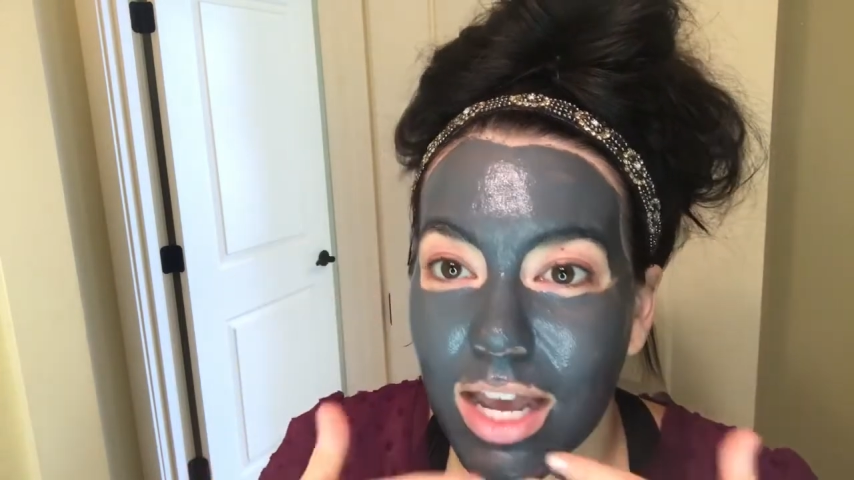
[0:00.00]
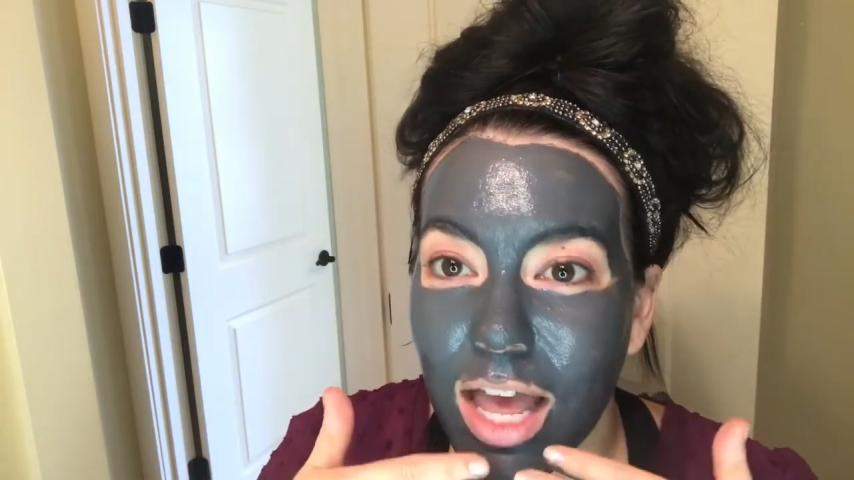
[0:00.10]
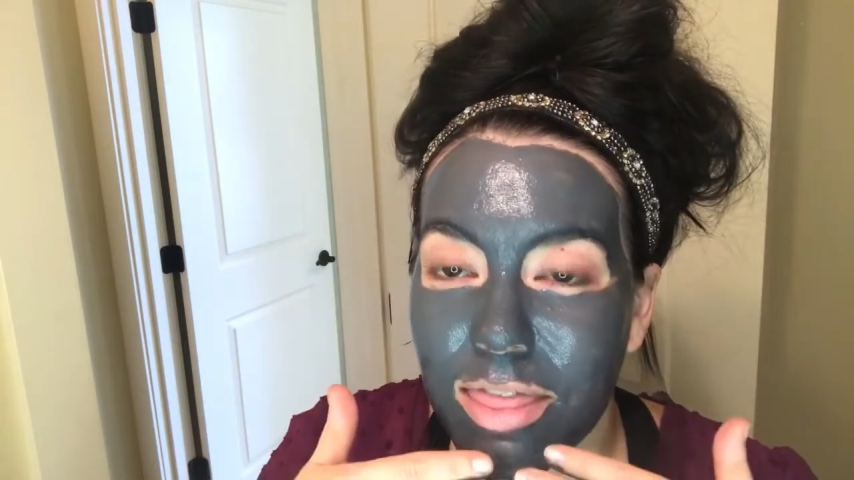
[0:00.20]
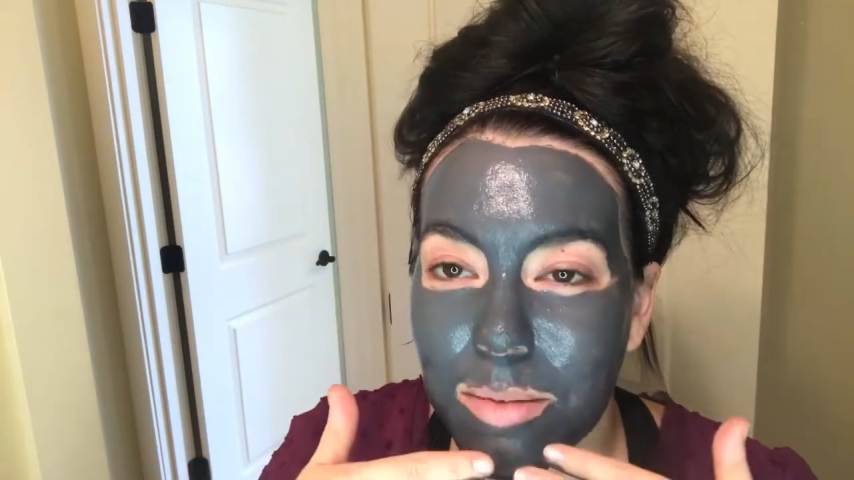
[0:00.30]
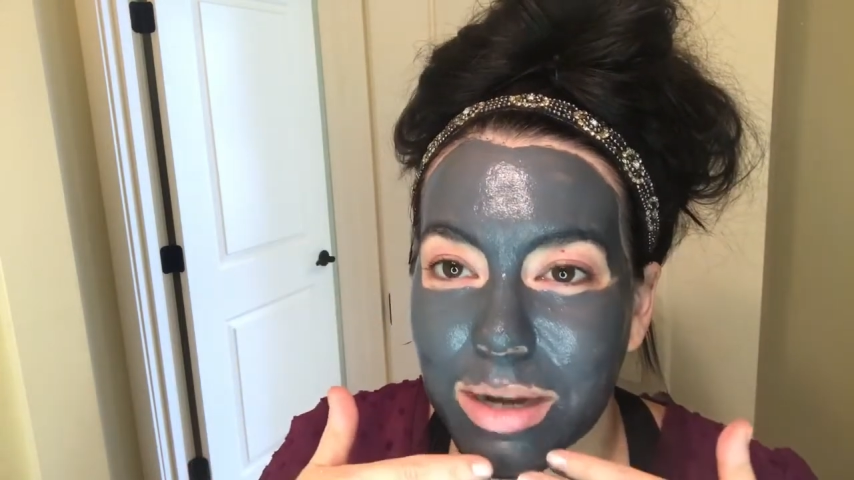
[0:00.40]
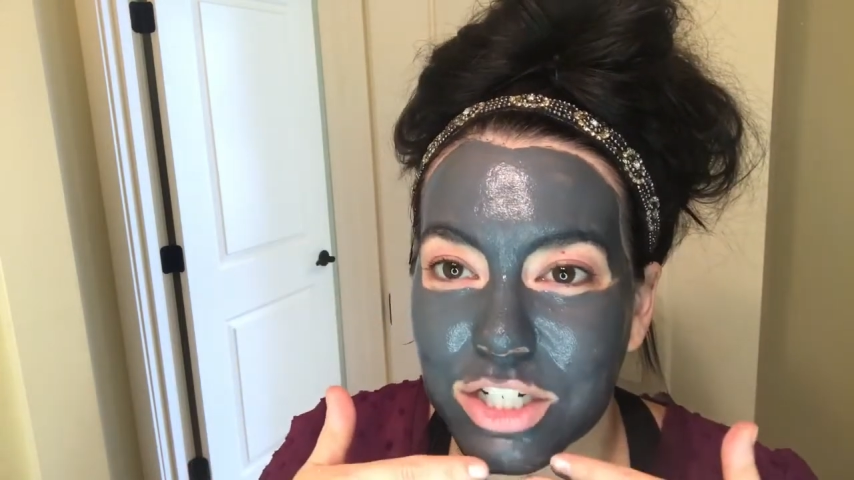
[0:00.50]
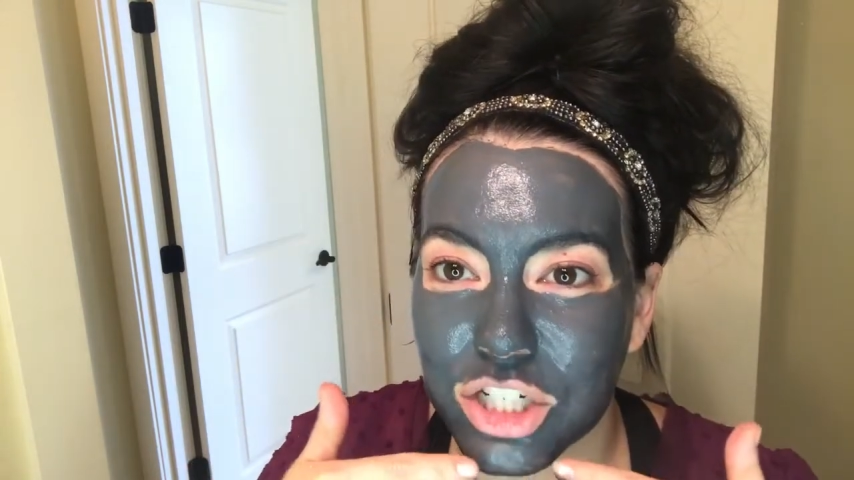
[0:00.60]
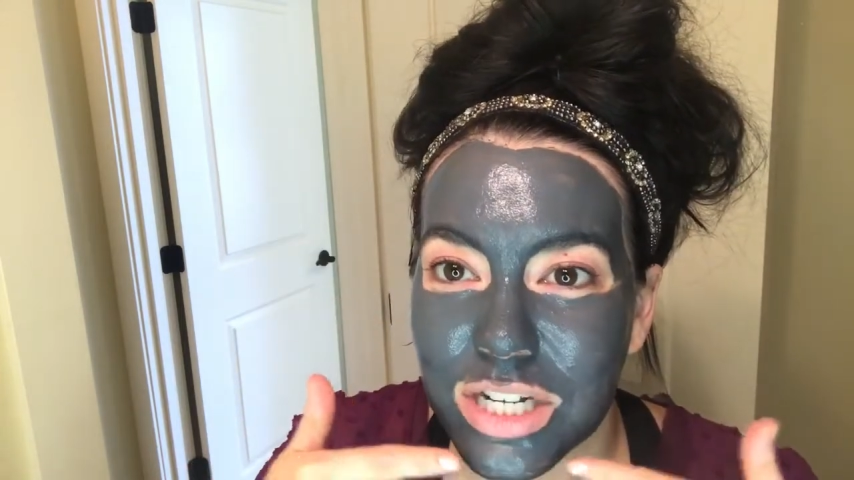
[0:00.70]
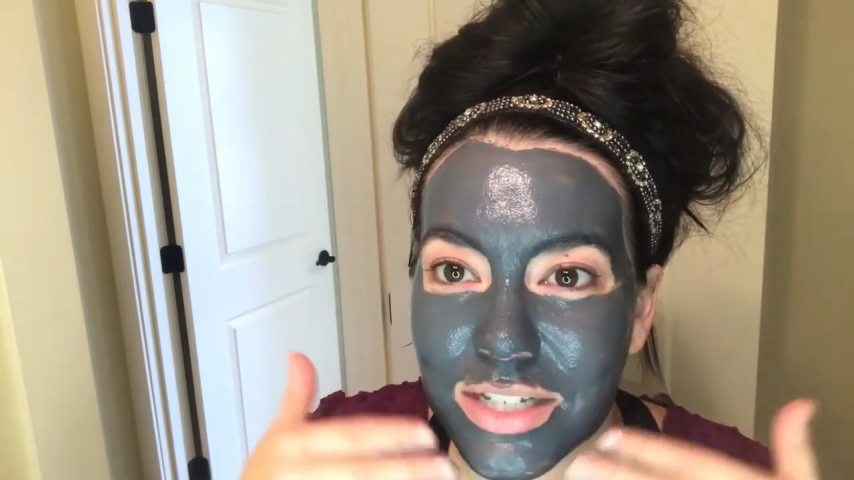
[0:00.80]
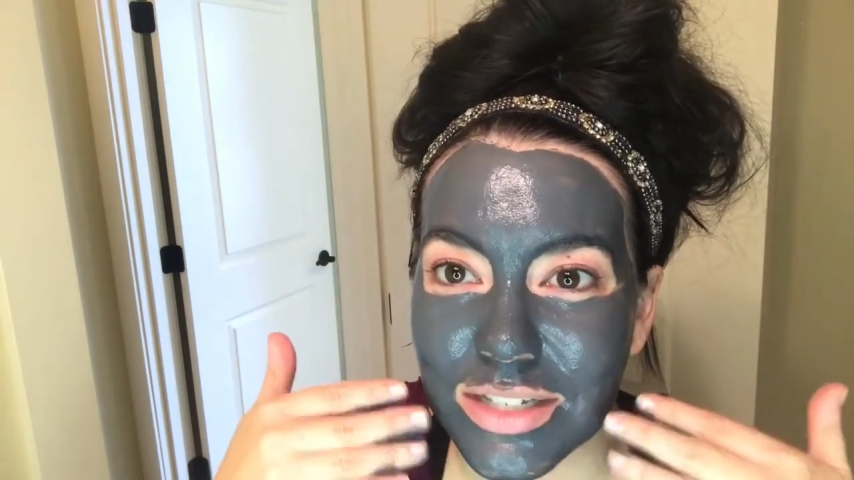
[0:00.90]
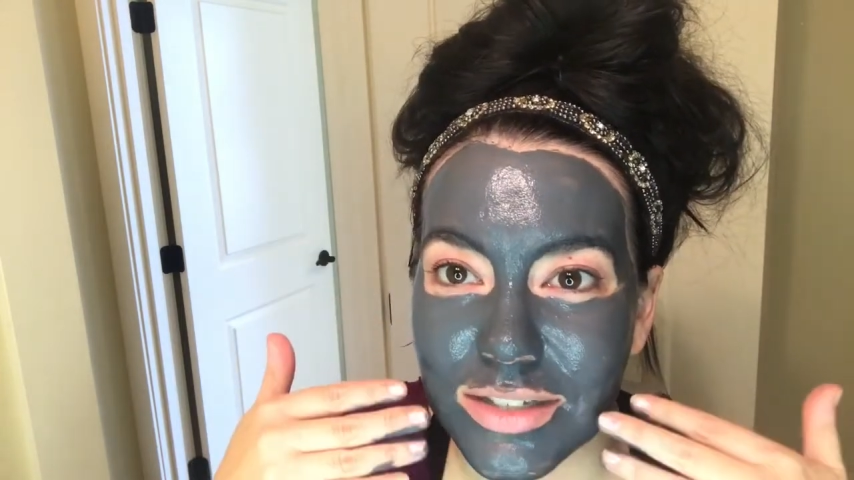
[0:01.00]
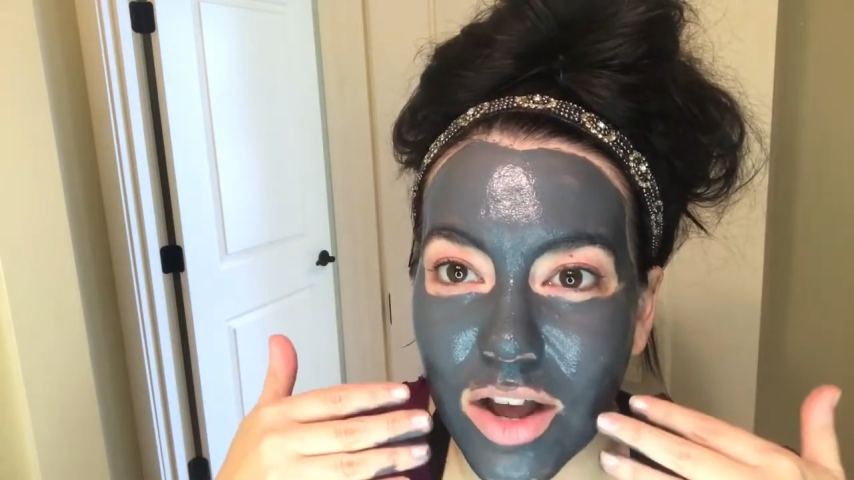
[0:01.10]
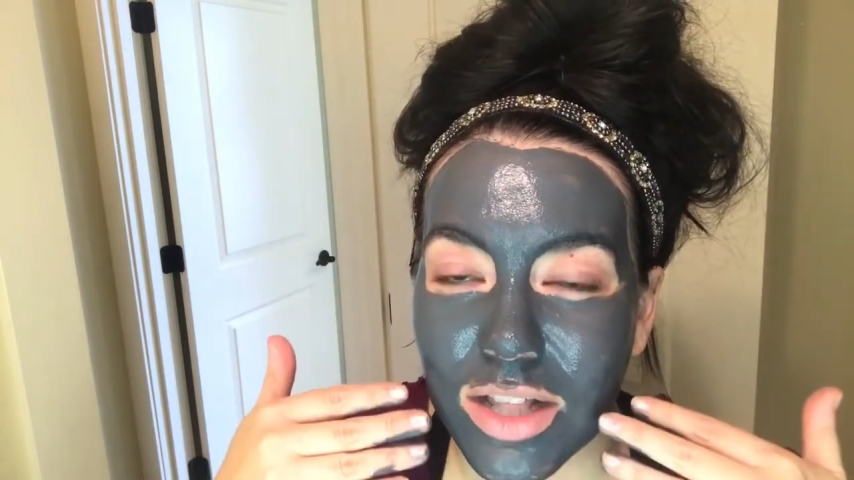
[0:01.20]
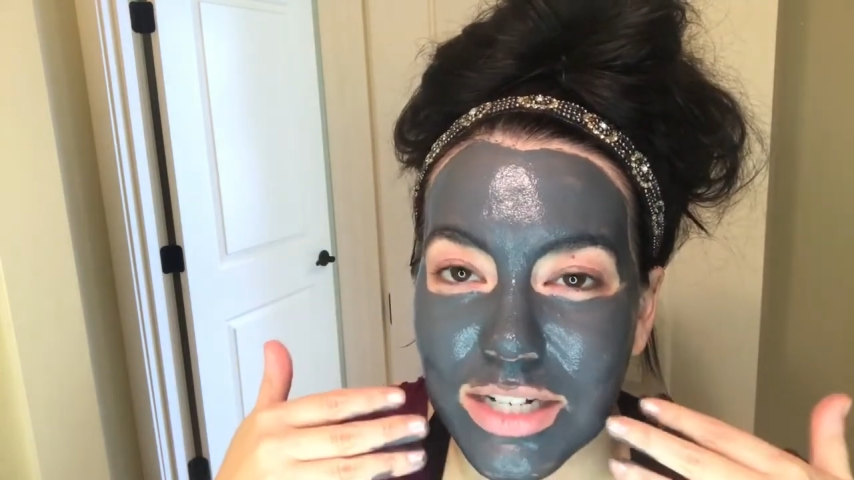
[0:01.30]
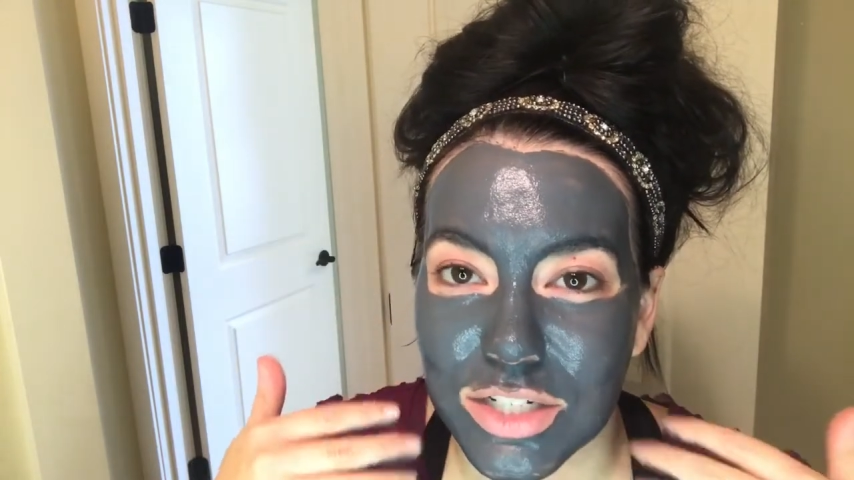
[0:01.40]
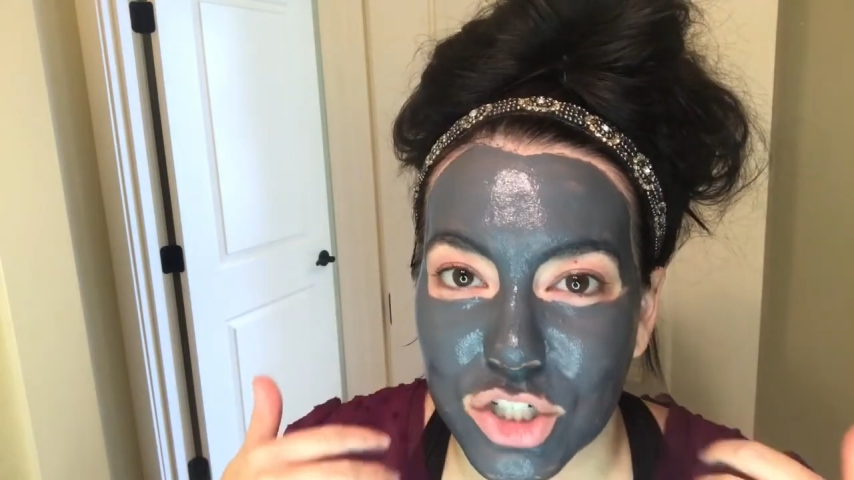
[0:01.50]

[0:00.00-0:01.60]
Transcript: and then my chin's solid